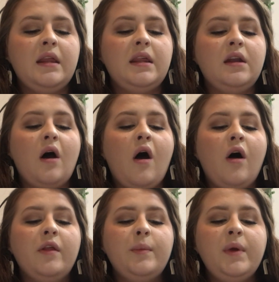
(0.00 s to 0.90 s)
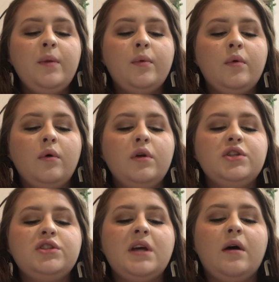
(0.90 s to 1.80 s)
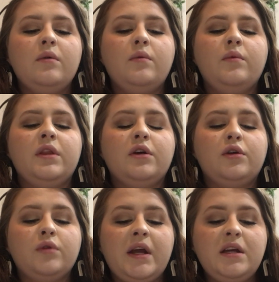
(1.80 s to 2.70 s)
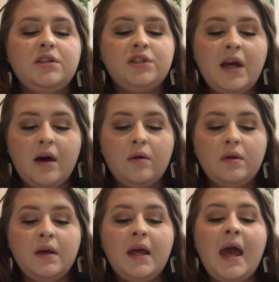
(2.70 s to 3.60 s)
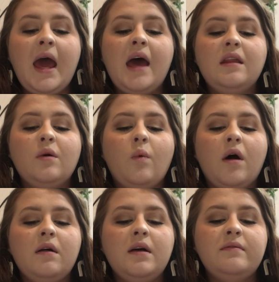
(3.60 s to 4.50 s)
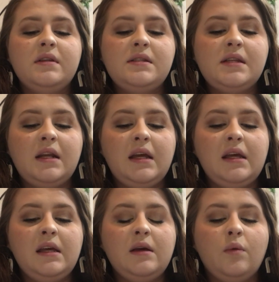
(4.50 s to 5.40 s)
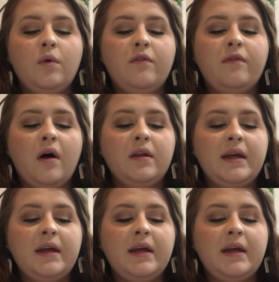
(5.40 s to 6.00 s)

then all the people shout with a great shout, and the wall of the city will fall